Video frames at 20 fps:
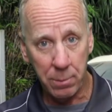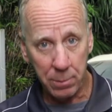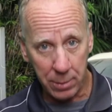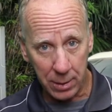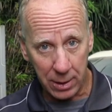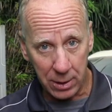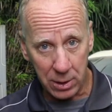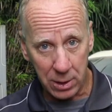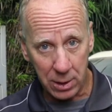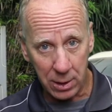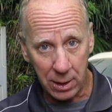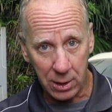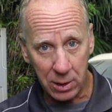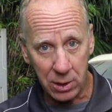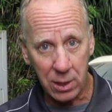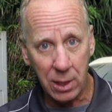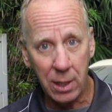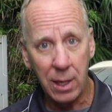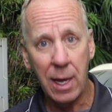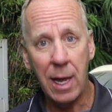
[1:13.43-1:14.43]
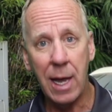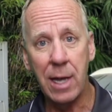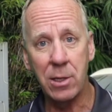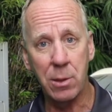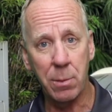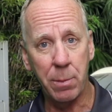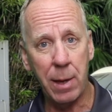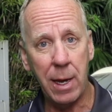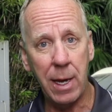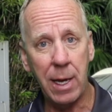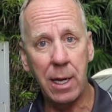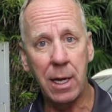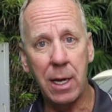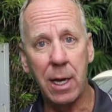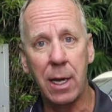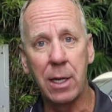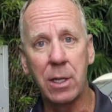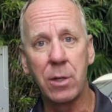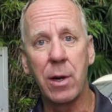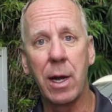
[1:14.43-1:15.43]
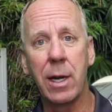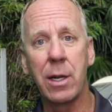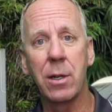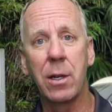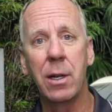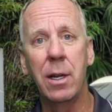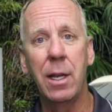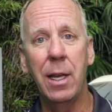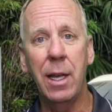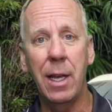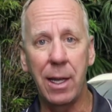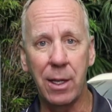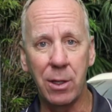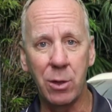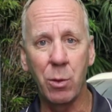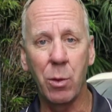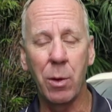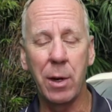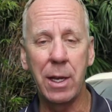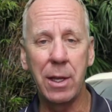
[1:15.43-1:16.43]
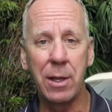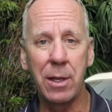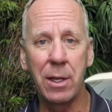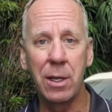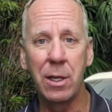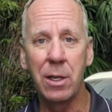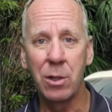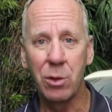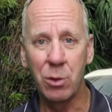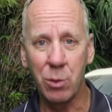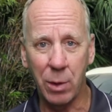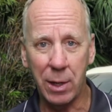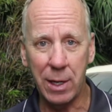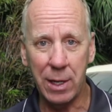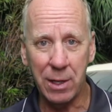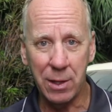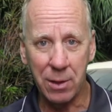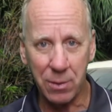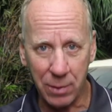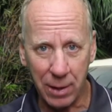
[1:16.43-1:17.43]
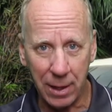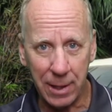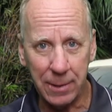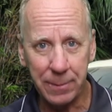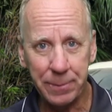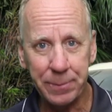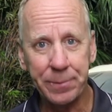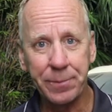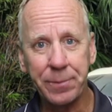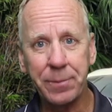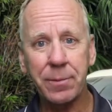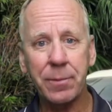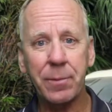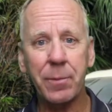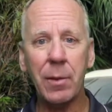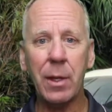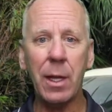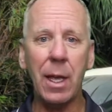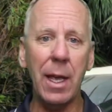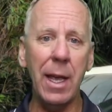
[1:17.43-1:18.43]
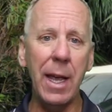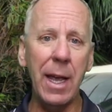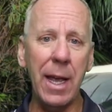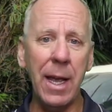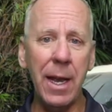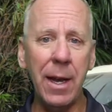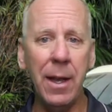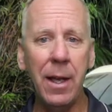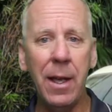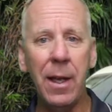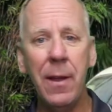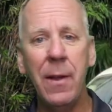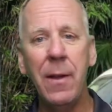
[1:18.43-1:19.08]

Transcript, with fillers: business as a painting contractor in 2023. And